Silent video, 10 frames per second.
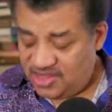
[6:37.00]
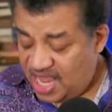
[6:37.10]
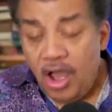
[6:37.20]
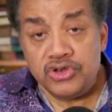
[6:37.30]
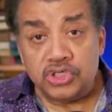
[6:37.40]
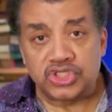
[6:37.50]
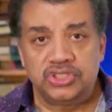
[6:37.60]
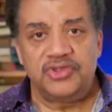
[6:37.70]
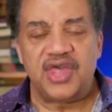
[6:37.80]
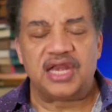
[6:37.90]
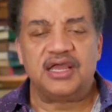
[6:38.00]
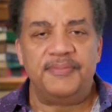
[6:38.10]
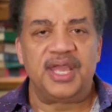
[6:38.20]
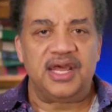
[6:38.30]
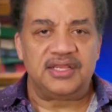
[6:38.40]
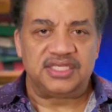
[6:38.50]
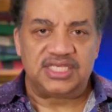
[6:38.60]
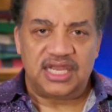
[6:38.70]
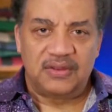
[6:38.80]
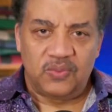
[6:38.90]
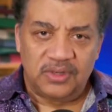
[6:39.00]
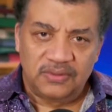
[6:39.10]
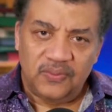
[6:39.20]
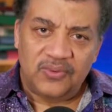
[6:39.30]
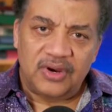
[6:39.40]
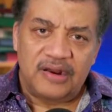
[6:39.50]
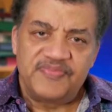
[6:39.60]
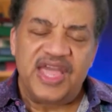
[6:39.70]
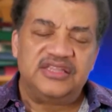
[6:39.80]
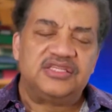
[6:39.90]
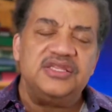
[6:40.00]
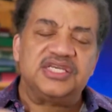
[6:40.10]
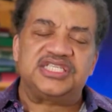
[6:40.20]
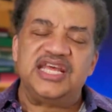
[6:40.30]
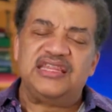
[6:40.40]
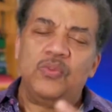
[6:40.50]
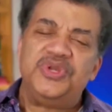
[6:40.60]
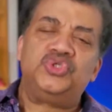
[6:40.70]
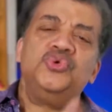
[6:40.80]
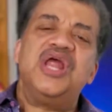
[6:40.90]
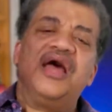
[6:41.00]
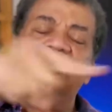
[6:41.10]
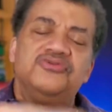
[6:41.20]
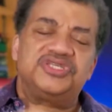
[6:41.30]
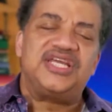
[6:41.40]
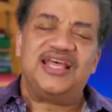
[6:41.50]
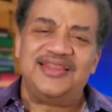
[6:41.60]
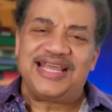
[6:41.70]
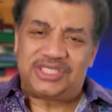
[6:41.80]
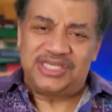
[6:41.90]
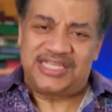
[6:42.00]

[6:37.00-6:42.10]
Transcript: And they understood that coming out of the Second World War. And to the extent that we do not understand that